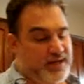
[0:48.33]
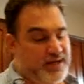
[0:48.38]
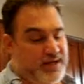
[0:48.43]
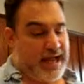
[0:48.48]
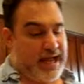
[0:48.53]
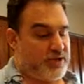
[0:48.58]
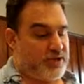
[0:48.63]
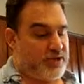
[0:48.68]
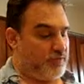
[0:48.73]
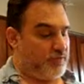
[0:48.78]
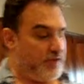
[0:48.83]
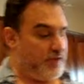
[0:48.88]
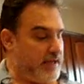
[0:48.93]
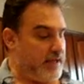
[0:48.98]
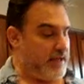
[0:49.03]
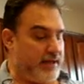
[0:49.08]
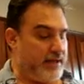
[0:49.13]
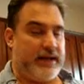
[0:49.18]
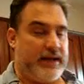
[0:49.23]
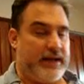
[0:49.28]
quite natural for
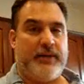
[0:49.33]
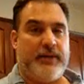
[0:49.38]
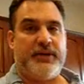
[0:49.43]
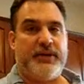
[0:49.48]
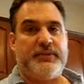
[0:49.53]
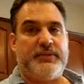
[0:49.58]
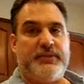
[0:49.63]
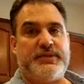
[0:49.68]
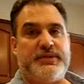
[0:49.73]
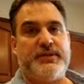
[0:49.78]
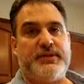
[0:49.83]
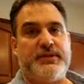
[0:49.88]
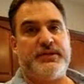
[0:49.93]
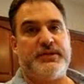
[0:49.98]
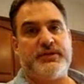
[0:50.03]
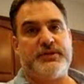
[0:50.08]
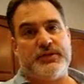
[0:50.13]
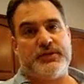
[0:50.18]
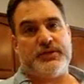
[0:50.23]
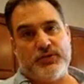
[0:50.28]
that to happen.
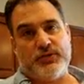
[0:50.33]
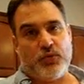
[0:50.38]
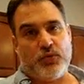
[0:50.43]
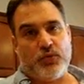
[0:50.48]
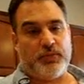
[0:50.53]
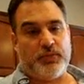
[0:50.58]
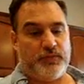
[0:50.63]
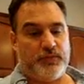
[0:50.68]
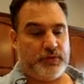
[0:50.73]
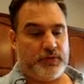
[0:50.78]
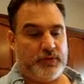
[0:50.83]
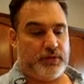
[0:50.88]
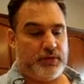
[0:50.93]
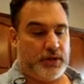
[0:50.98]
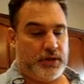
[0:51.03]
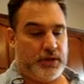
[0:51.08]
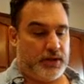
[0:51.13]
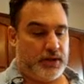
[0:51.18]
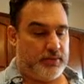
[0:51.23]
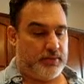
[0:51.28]
It's normal
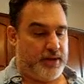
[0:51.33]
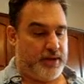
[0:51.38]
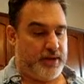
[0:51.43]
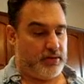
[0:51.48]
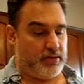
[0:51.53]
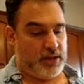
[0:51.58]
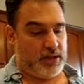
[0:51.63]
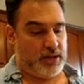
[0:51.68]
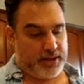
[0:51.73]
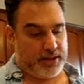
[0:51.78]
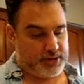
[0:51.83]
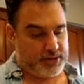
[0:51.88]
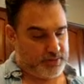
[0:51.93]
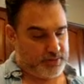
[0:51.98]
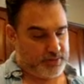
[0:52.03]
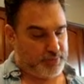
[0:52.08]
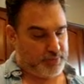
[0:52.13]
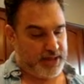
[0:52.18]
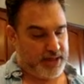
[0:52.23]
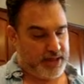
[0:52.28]
for male gliders
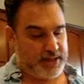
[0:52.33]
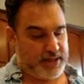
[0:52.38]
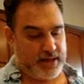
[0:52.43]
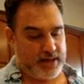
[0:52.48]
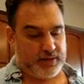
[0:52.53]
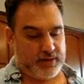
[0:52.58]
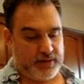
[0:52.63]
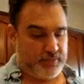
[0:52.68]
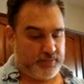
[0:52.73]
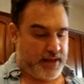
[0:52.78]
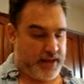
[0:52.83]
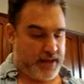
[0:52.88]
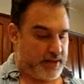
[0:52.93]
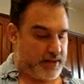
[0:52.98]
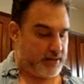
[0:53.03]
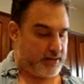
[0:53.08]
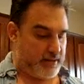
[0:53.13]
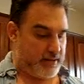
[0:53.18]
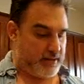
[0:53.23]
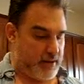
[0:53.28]
to bite down on the
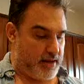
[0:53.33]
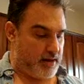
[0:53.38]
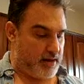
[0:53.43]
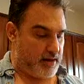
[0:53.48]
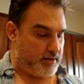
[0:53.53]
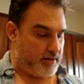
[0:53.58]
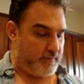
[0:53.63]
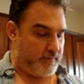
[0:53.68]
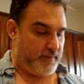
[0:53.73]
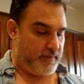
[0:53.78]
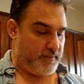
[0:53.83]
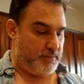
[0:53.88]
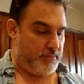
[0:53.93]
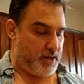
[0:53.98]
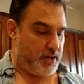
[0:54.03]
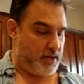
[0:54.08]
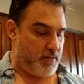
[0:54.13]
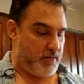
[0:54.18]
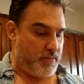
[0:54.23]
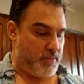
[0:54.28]
back of the neck of the
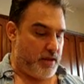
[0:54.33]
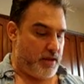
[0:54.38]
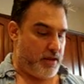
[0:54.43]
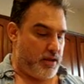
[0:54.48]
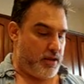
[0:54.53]
female.